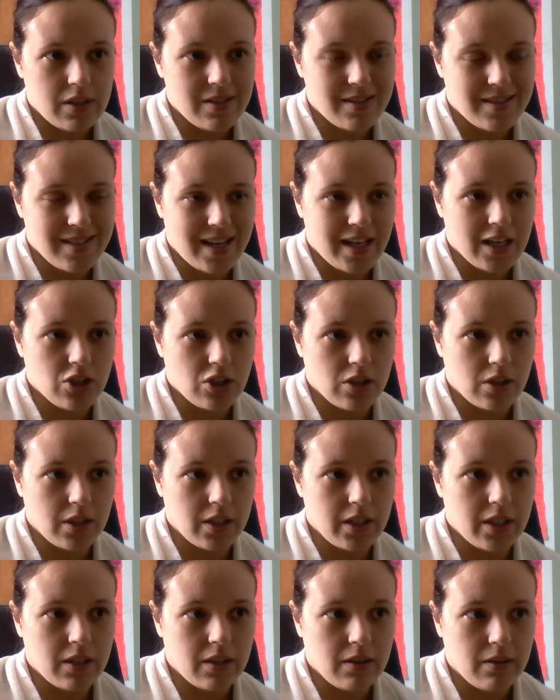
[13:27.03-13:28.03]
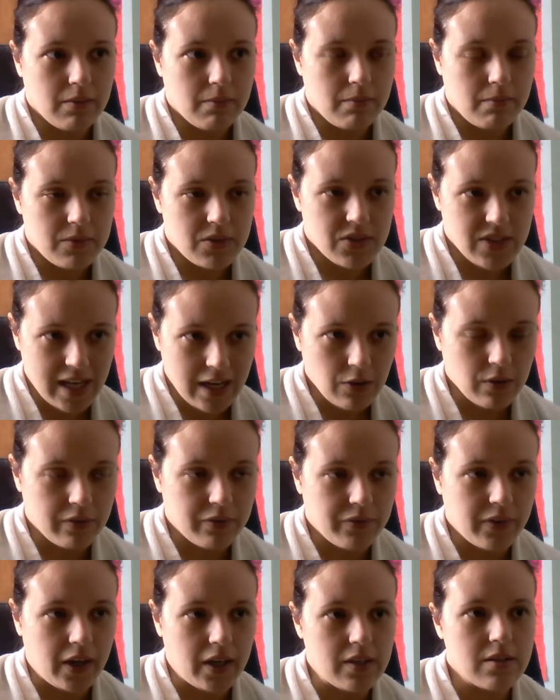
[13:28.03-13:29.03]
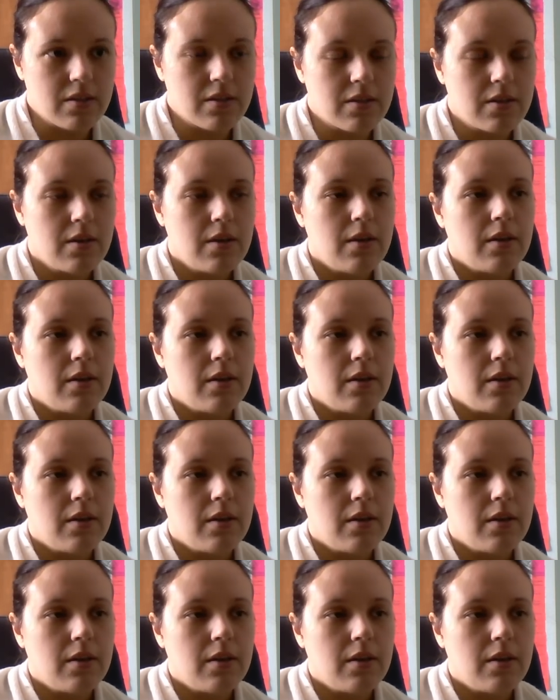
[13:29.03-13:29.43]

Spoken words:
is actually sacrifice.